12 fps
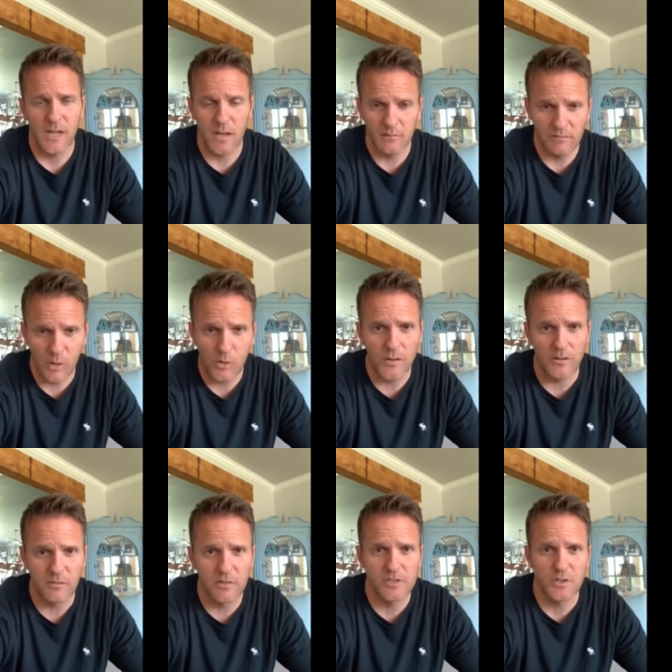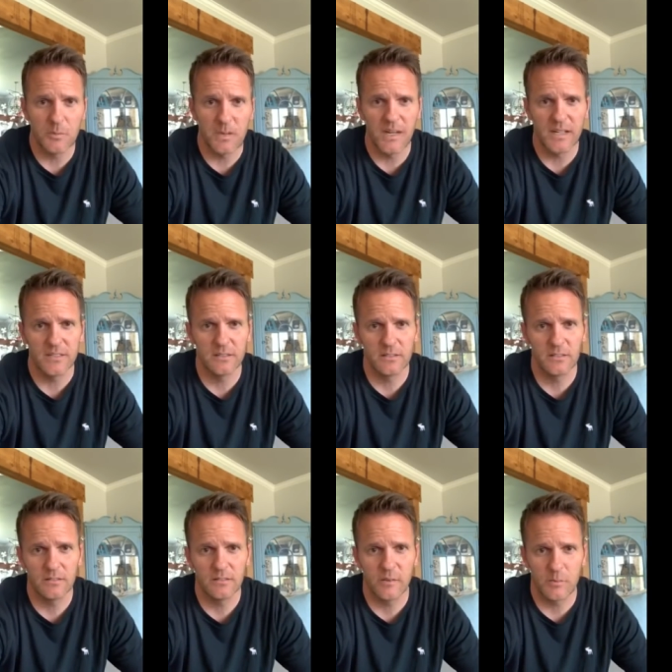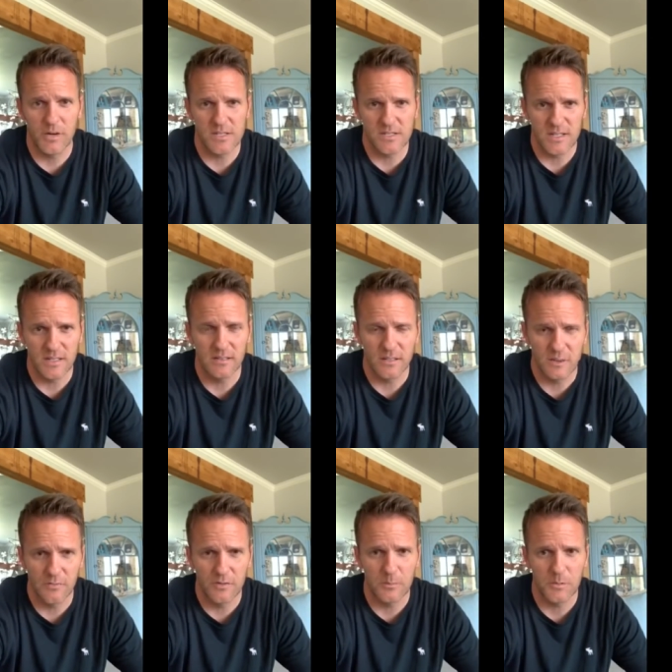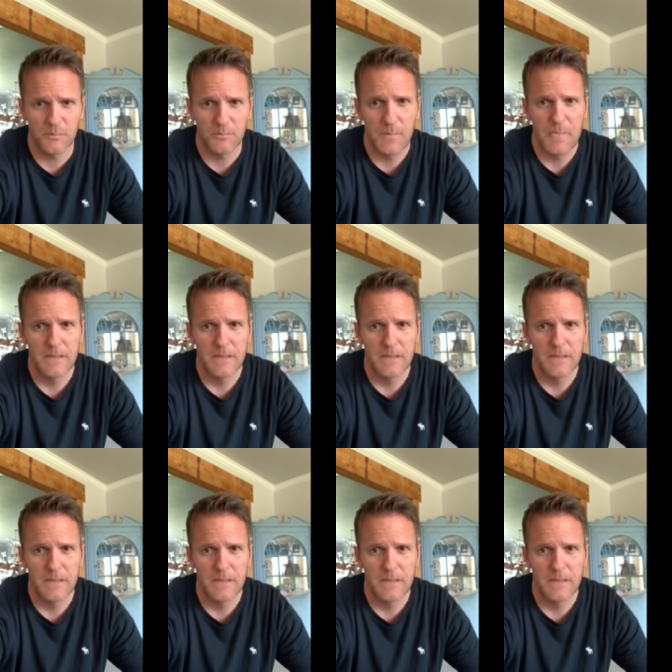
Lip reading: I'm voting for Joe Biden for president in November